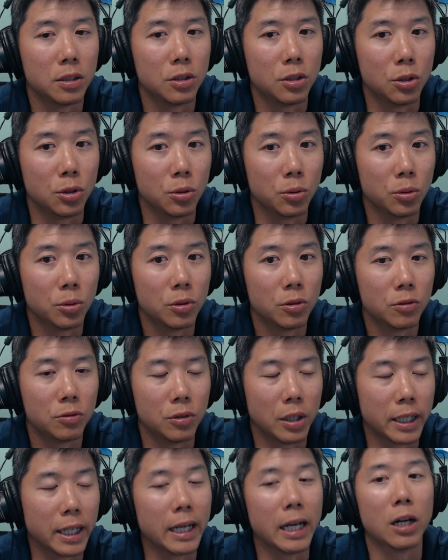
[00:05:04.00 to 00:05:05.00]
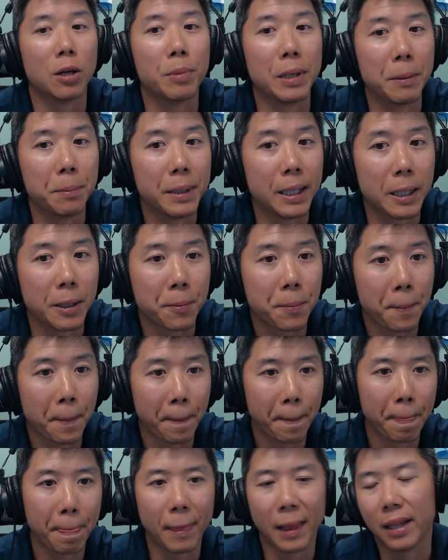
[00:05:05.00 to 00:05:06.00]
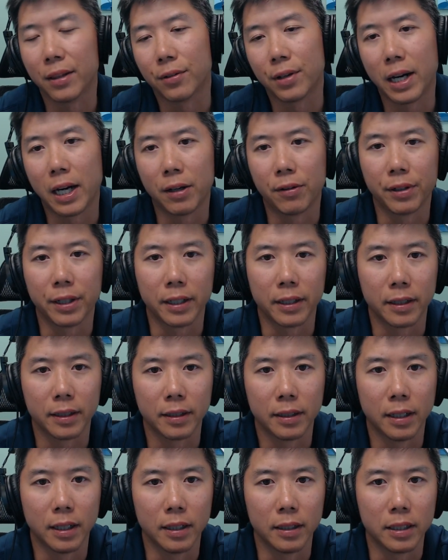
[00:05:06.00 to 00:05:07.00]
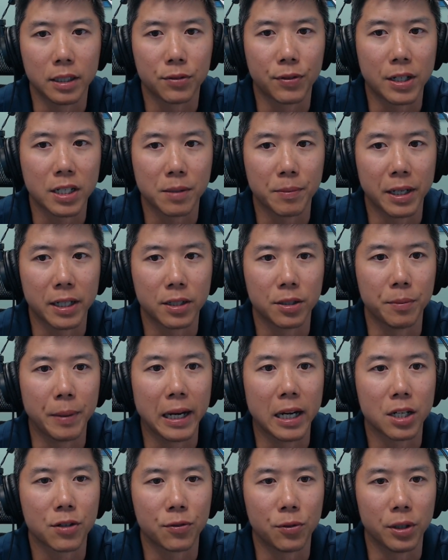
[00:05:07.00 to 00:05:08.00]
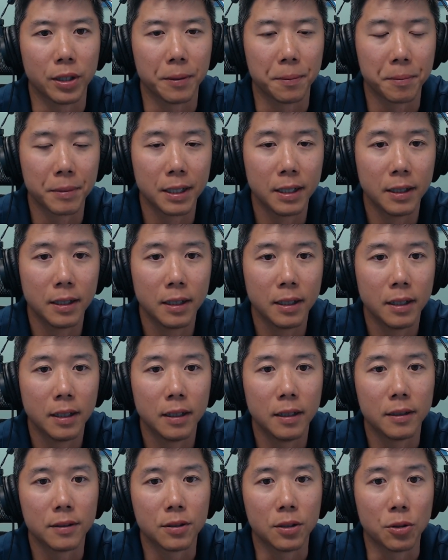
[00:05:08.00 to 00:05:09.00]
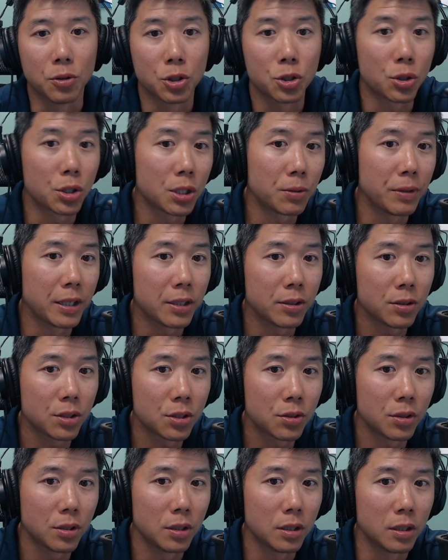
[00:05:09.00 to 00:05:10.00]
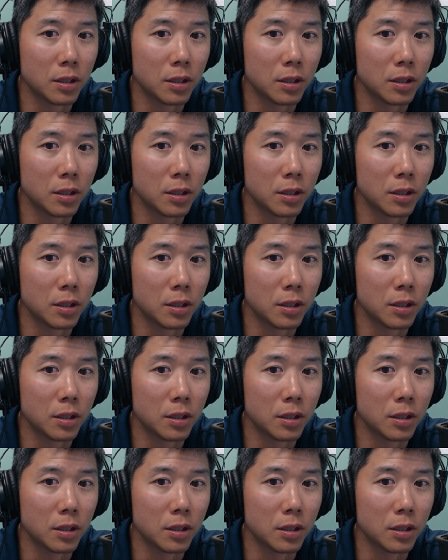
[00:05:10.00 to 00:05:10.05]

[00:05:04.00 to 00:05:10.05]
do run an Airbnb, and they're hiring uh, these friends of mine to manage for them. So short term rentals